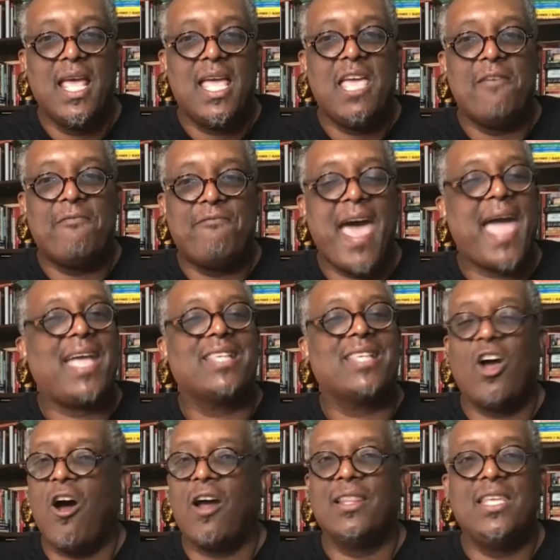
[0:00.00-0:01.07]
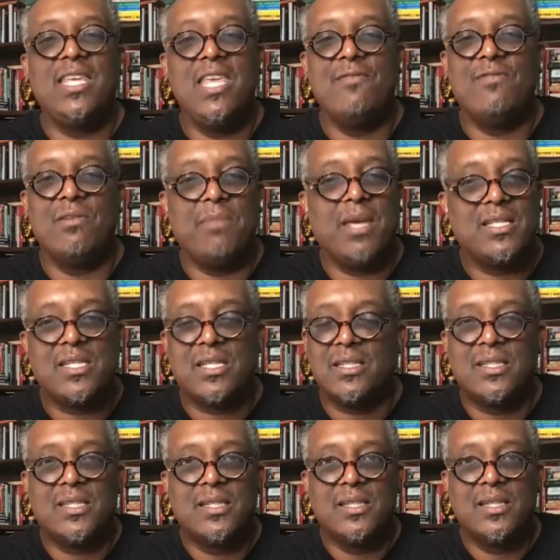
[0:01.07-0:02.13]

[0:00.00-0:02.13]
In fact, it's hardly even mentioned.